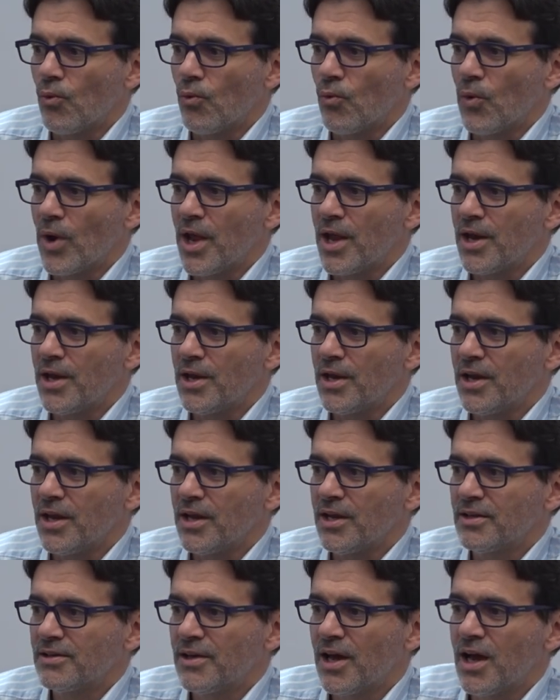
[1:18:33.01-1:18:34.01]
when
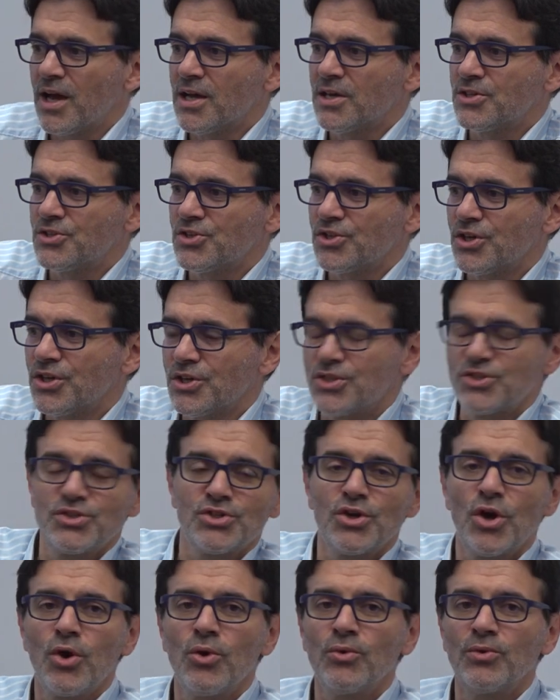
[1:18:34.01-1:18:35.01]
it has
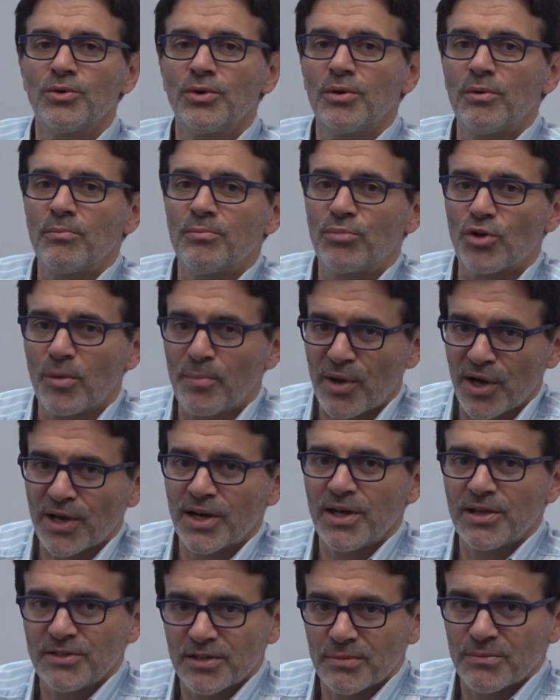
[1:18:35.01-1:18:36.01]
its own
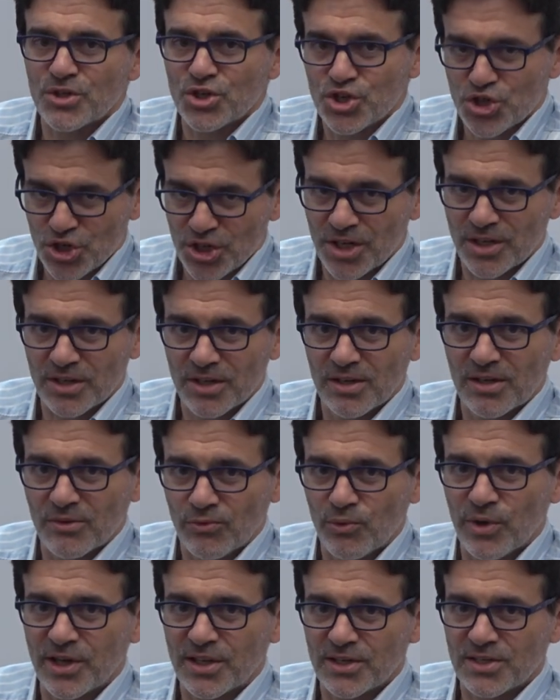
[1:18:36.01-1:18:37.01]
propaganda machine,
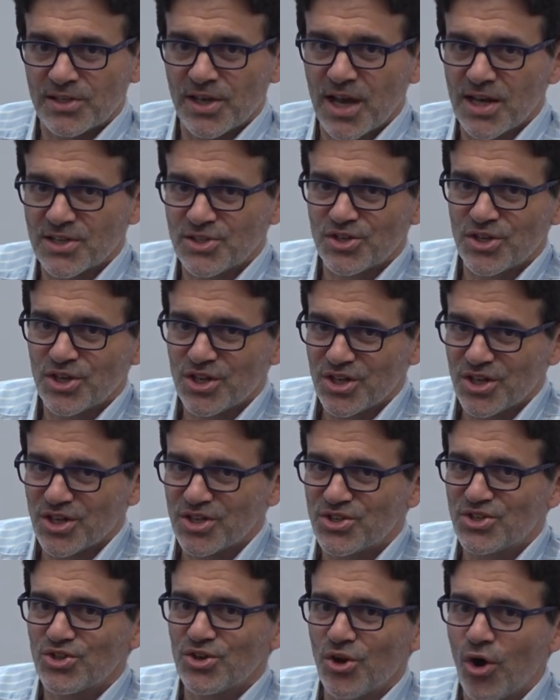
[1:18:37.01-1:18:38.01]
when it has
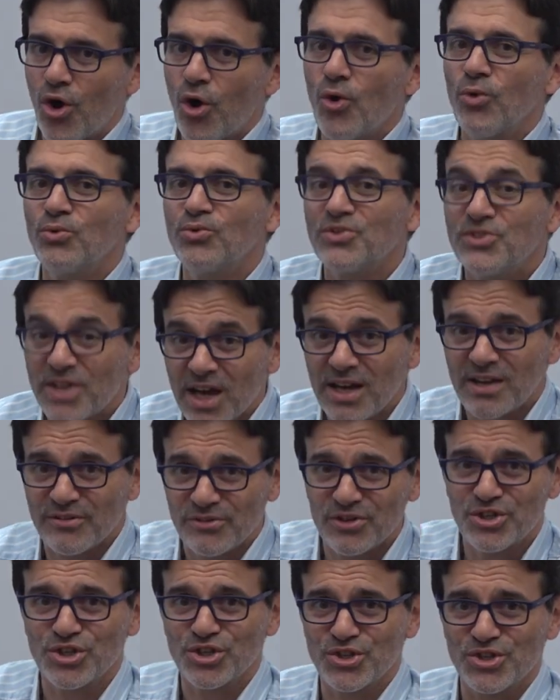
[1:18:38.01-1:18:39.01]
its own
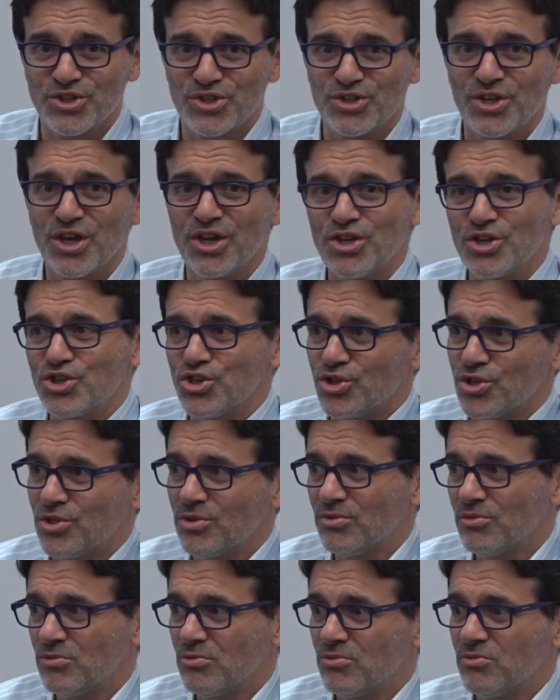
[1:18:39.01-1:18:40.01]
television
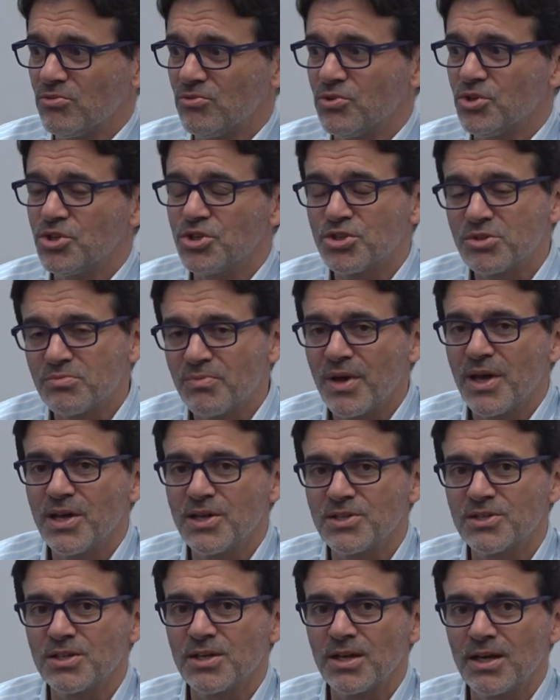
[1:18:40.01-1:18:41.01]
station, which is
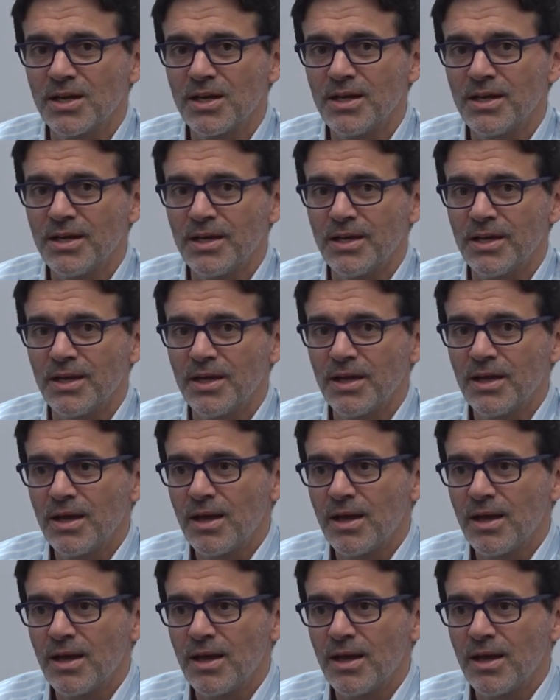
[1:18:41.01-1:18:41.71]
basically